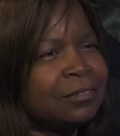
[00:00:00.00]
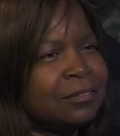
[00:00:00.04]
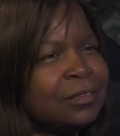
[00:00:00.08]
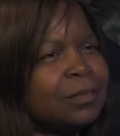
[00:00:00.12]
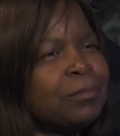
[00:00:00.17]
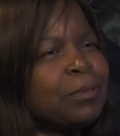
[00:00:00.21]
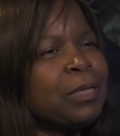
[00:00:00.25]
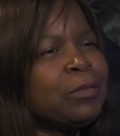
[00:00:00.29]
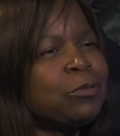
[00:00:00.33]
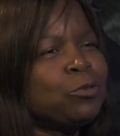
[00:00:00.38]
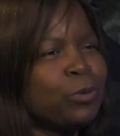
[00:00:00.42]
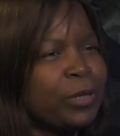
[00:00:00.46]

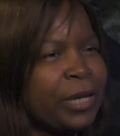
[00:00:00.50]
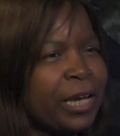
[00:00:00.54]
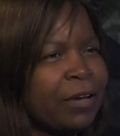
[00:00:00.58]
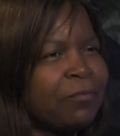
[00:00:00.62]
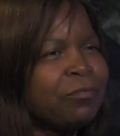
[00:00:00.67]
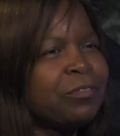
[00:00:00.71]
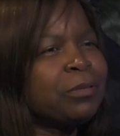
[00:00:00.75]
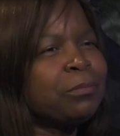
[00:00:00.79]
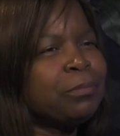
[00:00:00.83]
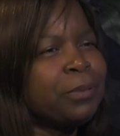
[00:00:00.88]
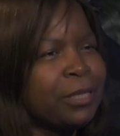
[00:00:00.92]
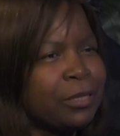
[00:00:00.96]
Sometimes we have
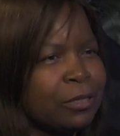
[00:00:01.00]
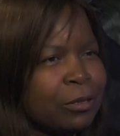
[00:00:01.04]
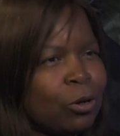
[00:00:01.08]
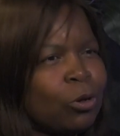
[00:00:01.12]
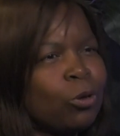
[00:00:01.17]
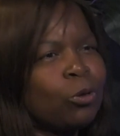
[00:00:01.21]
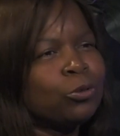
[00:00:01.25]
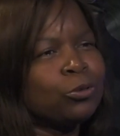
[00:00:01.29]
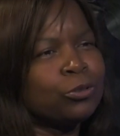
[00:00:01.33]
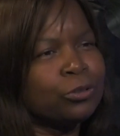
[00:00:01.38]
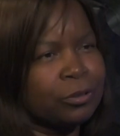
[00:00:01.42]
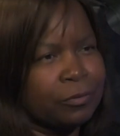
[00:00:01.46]
to be the
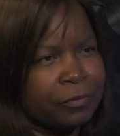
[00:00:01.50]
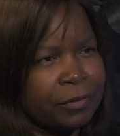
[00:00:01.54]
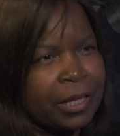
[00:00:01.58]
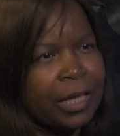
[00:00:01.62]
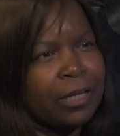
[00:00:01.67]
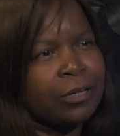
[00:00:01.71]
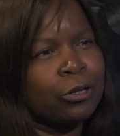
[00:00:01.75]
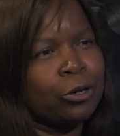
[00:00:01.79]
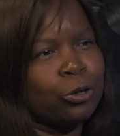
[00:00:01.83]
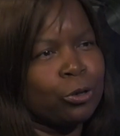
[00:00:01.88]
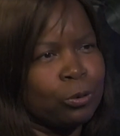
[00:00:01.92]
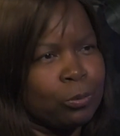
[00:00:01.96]
holder of
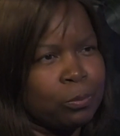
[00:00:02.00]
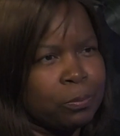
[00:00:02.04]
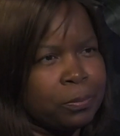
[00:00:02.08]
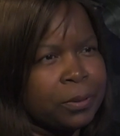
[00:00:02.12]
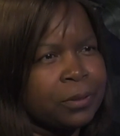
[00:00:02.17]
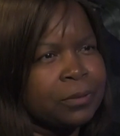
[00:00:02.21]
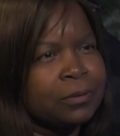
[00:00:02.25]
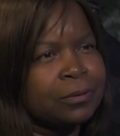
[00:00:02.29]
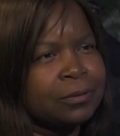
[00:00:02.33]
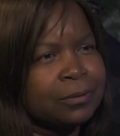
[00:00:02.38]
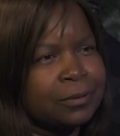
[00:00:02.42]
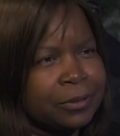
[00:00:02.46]
that hope.
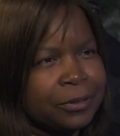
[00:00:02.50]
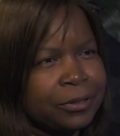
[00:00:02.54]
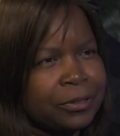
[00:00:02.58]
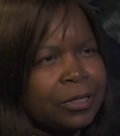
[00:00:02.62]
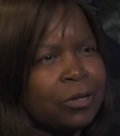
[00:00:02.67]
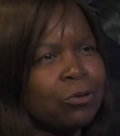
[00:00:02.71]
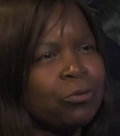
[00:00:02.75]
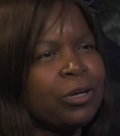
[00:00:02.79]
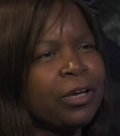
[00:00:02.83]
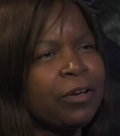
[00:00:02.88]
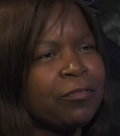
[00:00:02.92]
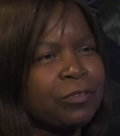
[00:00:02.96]

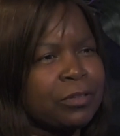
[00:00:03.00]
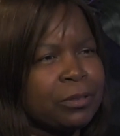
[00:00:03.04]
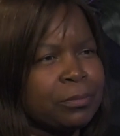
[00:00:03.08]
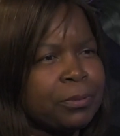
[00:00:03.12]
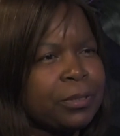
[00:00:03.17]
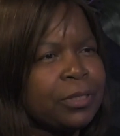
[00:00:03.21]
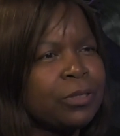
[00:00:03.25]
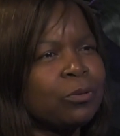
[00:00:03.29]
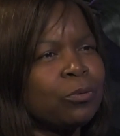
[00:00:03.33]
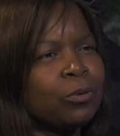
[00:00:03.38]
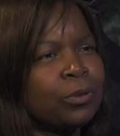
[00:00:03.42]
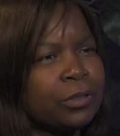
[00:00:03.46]
We have to
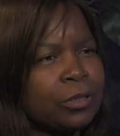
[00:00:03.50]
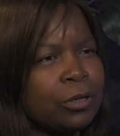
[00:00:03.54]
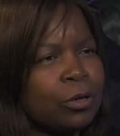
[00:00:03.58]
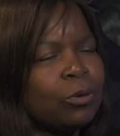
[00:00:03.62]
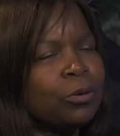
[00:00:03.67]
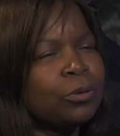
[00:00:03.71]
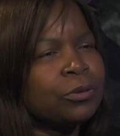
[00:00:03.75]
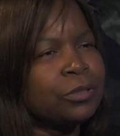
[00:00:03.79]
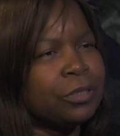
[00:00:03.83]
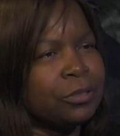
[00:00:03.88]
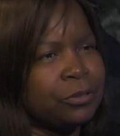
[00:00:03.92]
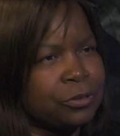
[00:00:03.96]
be the one to
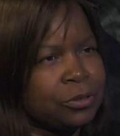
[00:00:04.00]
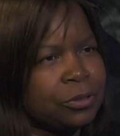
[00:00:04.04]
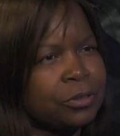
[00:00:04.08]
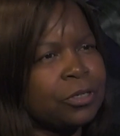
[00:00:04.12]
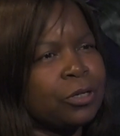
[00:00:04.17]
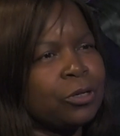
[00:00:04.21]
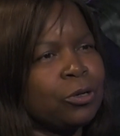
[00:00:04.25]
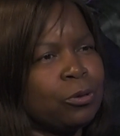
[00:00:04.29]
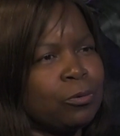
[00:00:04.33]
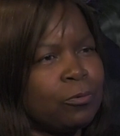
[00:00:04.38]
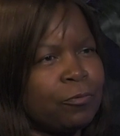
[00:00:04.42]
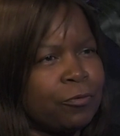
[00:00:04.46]
hold on to the
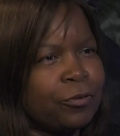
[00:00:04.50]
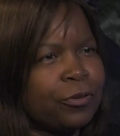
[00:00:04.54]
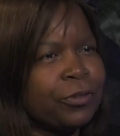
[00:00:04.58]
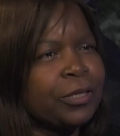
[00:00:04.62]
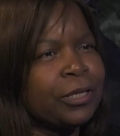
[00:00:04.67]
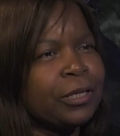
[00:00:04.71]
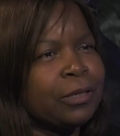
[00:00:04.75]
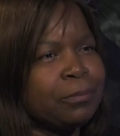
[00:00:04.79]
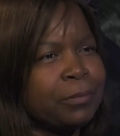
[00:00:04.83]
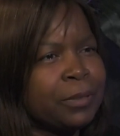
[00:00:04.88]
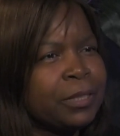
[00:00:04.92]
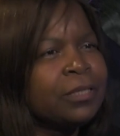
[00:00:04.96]
hope for
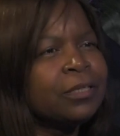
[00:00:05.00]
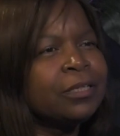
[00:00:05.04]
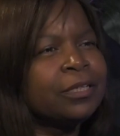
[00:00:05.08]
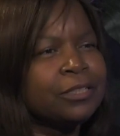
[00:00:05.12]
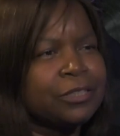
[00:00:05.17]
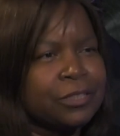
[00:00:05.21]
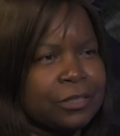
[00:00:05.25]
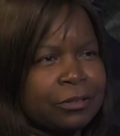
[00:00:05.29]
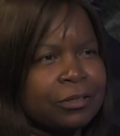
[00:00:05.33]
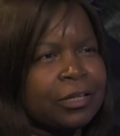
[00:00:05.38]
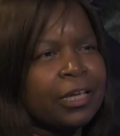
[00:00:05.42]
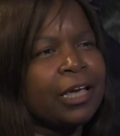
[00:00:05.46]
them
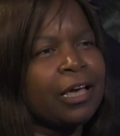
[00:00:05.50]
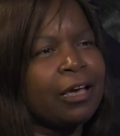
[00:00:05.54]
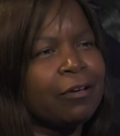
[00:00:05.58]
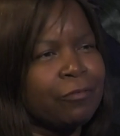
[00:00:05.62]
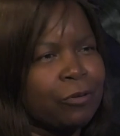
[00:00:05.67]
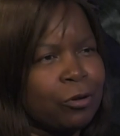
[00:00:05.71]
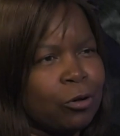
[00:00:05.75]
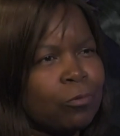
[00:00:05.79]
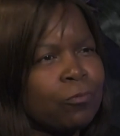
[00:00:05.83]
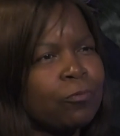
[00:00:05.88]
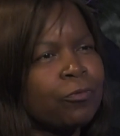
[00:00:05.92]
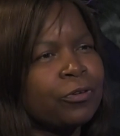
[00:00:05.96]
until they have
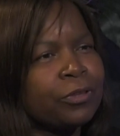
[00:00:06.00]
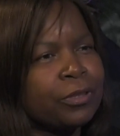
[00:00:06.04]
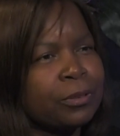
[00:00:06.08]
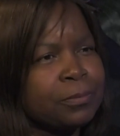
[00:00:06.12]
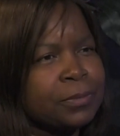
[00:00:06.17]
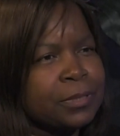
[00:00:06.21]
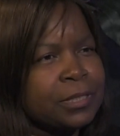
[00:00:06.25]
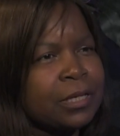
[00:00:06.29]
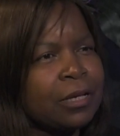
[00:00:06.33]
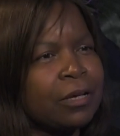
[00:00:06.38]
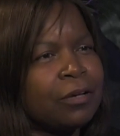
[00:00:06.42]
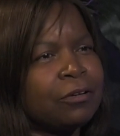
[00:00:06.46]
hope for
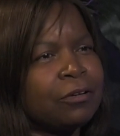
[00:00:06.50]
themselves.